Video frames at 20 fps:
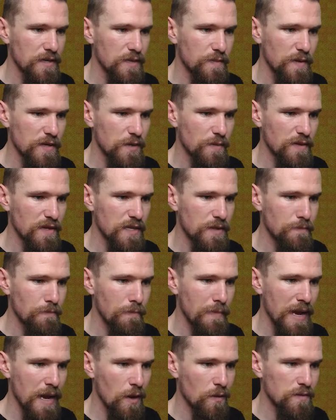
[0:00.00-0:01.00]
especially when there's
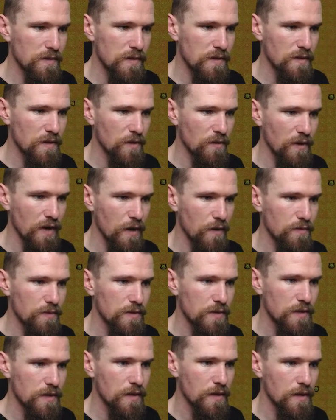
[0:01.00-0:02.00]
mounds in the
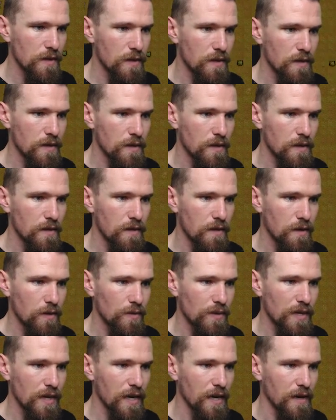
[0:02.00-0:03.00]
ground.
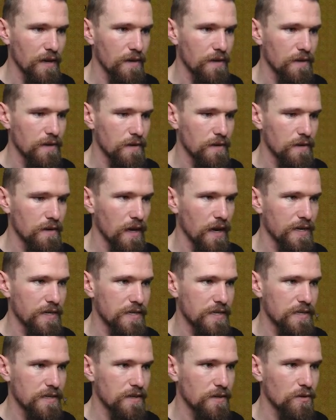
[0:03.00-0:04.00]
Okay,
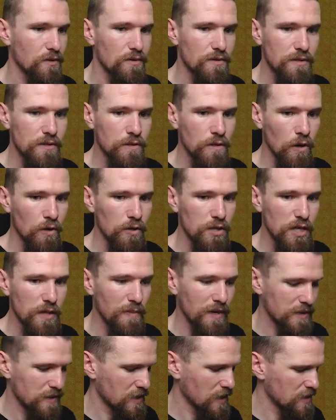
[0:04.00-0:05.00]
nice. Good
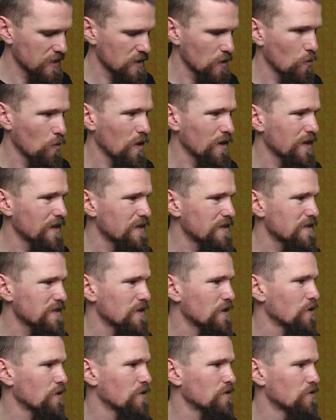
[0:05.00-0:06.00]
dodging by Dusk. What is
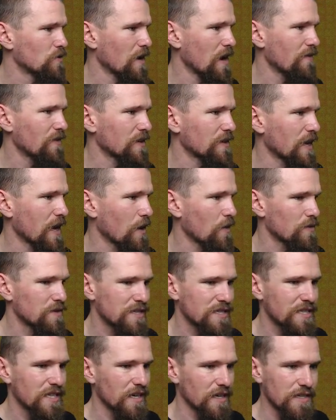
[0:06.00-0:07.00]
her driving now?
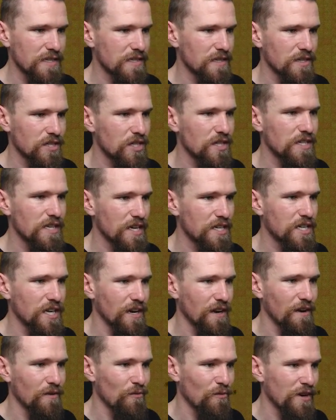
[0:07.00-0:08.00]
6. She's
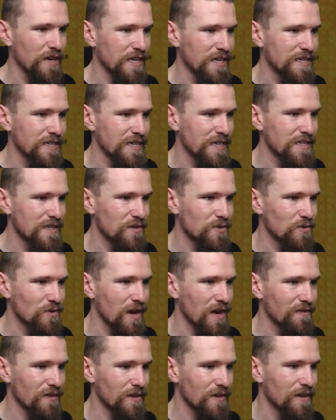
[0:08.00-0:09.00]
actually a really decent
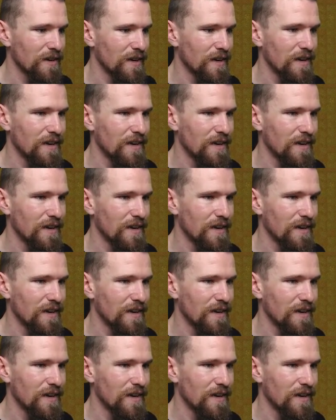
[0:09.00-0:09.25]
driver.